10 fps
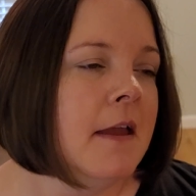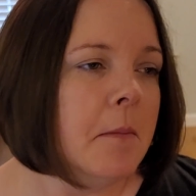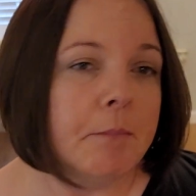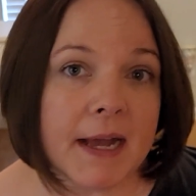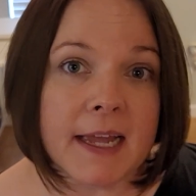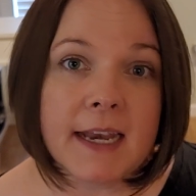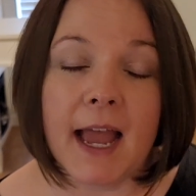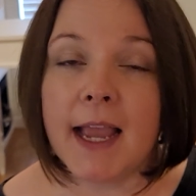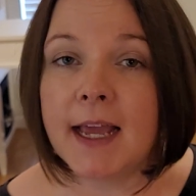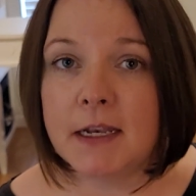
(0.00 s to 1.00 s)
but
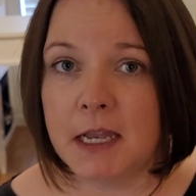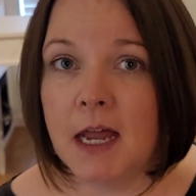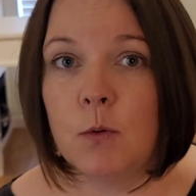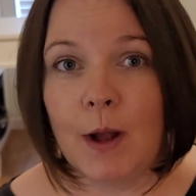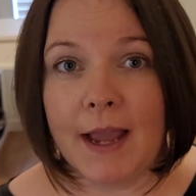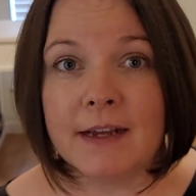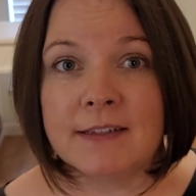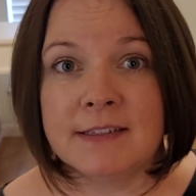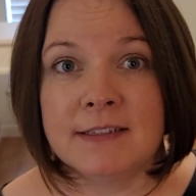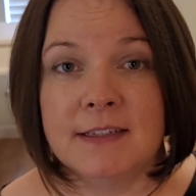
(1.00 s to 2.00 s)
I got a lot of
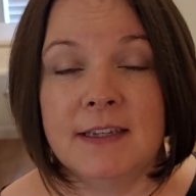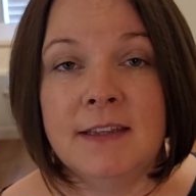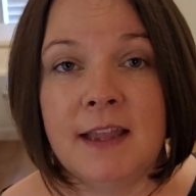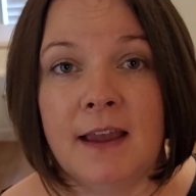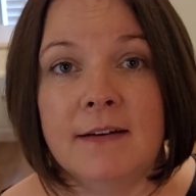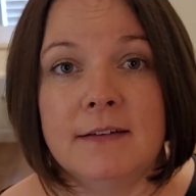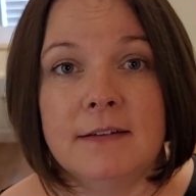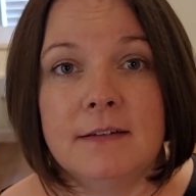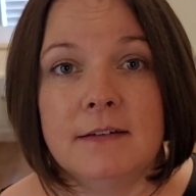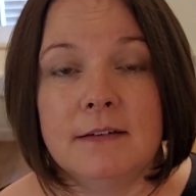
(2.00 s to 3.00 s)
wax in that,
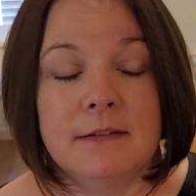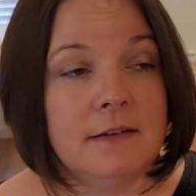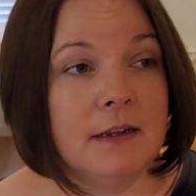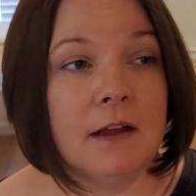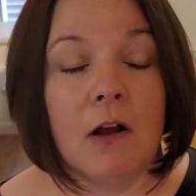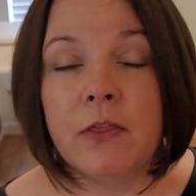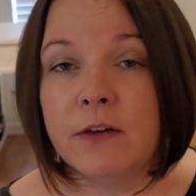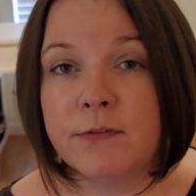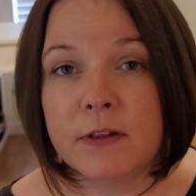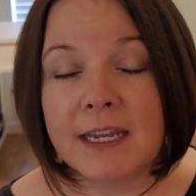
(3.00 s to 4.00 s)
you know,
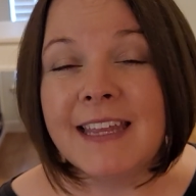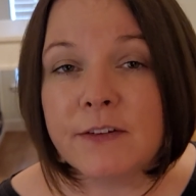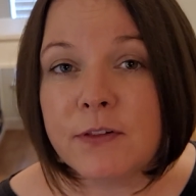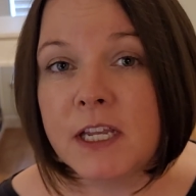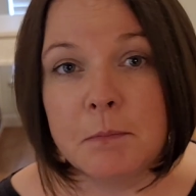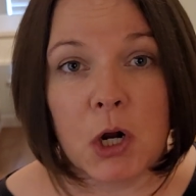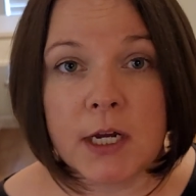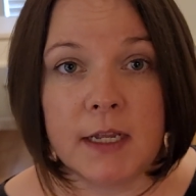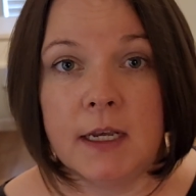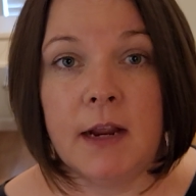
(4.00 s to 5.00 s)
in the flea
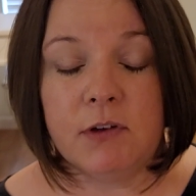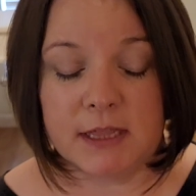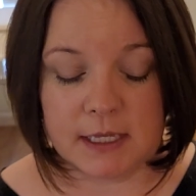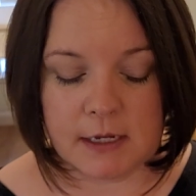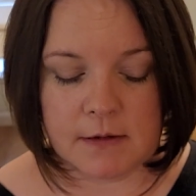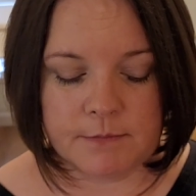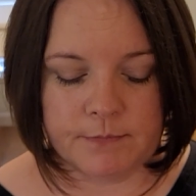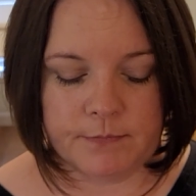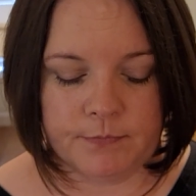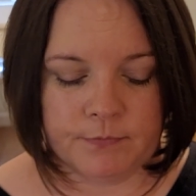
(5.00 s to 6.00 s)
market and everything,
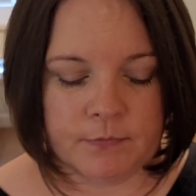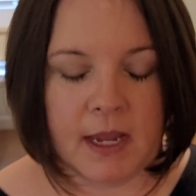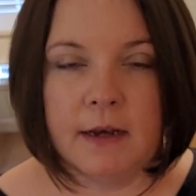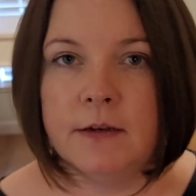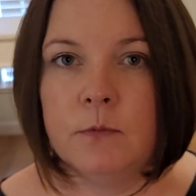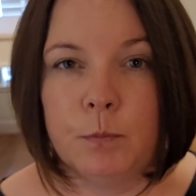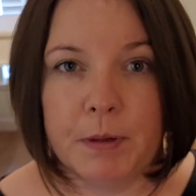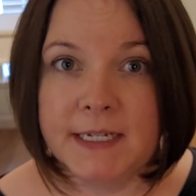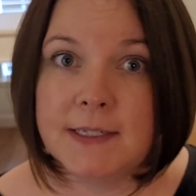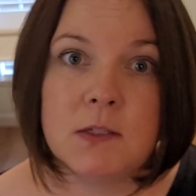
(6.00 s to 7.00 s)
and
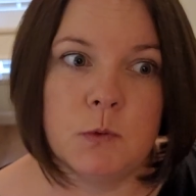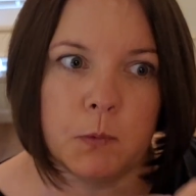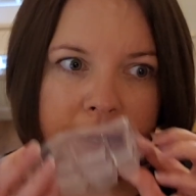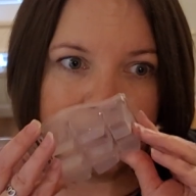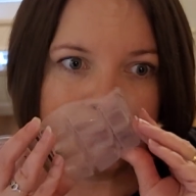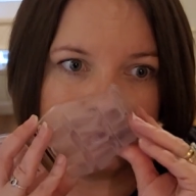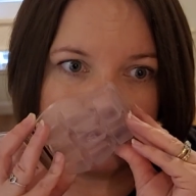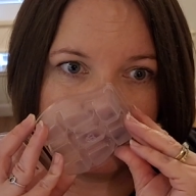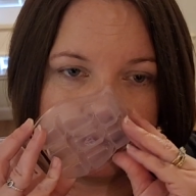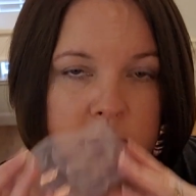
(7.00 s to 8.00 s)
places we went.
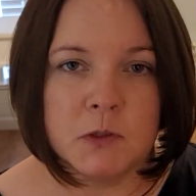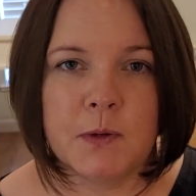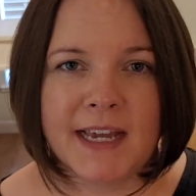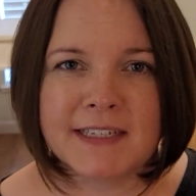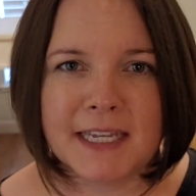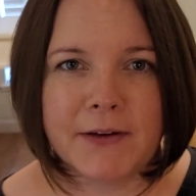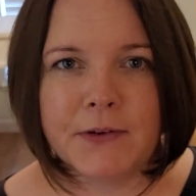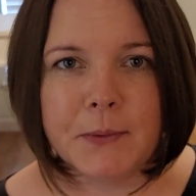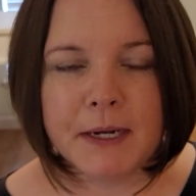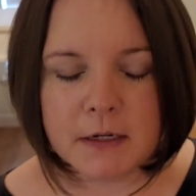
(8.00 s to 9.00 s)
There was wax
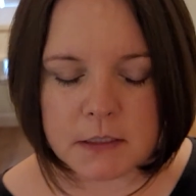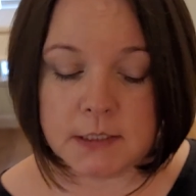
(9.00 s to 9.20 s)
everywhere.